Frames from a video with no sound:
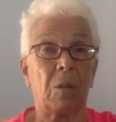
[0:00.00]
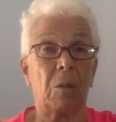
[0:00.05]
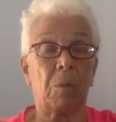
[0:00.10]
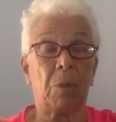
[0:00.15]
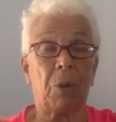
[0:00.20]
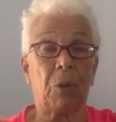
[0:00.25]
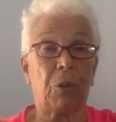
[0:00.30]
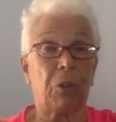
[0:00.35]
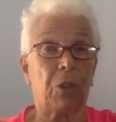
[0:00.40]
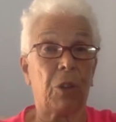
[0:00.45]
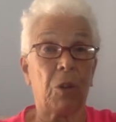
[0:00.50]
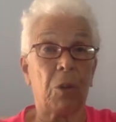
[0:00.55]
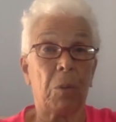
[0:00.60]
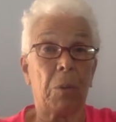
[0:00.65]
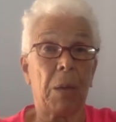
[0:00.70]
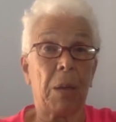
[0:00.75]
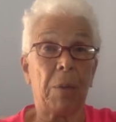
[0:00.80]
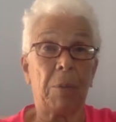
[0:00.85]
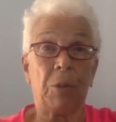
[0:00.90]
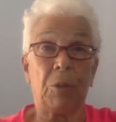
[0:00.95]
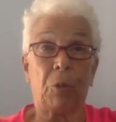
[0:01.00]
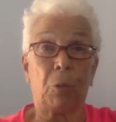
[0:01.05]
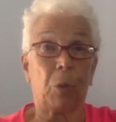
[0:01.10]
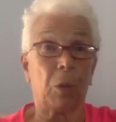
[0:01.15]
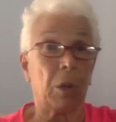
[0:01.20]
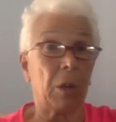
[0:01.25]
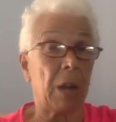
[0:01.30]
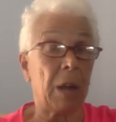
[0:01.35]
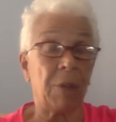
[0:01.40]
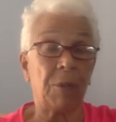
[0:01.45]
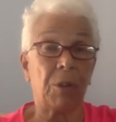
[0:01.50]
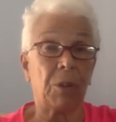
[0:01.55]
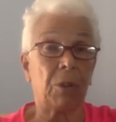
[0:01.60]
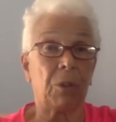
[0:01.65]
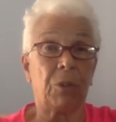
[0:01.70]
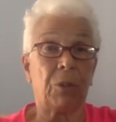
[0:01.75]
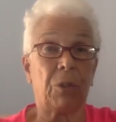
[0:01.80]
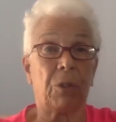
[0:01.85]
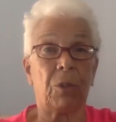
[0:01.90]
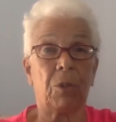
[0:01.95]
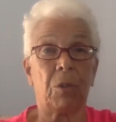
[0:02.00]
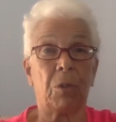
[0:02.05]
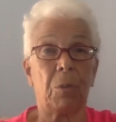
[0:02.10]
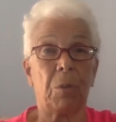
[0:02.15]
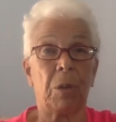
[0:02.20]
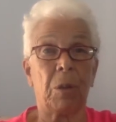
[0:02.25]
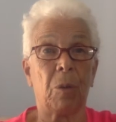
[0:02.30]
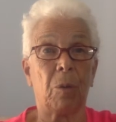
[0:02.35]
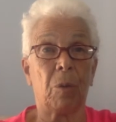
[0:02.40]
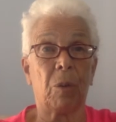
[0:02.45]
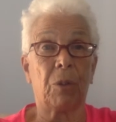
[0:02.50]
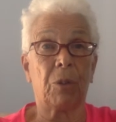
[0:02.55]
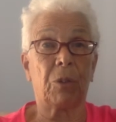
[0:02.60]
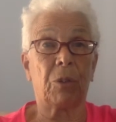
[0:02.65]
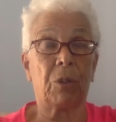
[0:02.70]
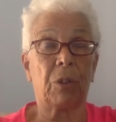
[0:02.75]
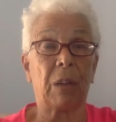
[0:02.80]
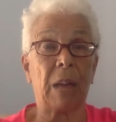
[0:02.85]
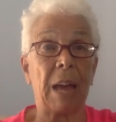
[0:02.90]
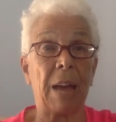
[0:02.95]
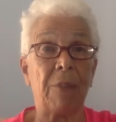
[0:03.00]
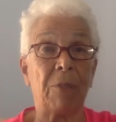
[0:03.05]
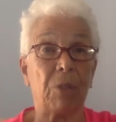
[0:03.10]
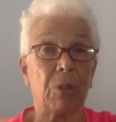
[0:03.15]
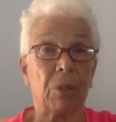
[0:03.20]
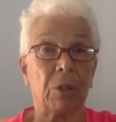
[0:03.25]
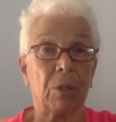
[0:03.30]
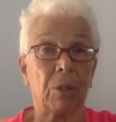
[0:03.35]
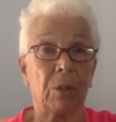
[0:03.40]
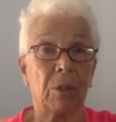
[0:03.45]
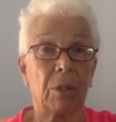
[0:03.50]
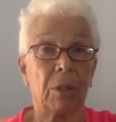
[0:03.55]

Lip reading: posterior babies were never considered to be a risk ever